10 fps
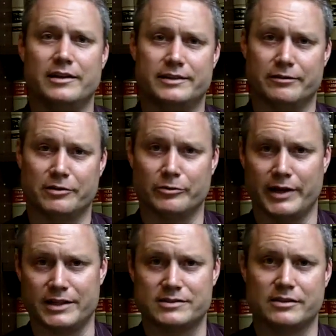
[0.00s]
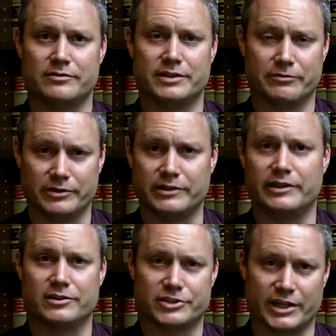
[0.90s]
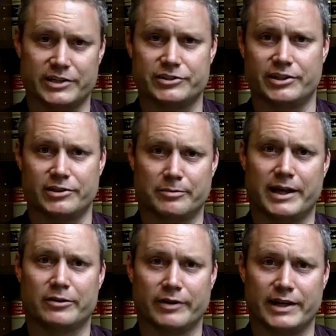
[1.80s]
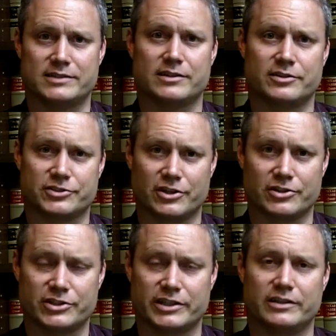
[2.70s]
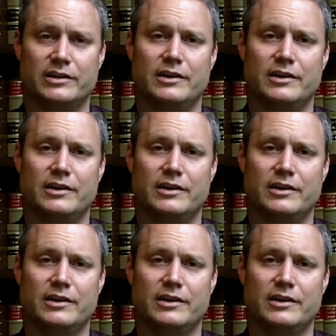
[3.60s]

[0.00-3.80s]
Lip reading: different rates of different interchange and interbank rates that they're charging,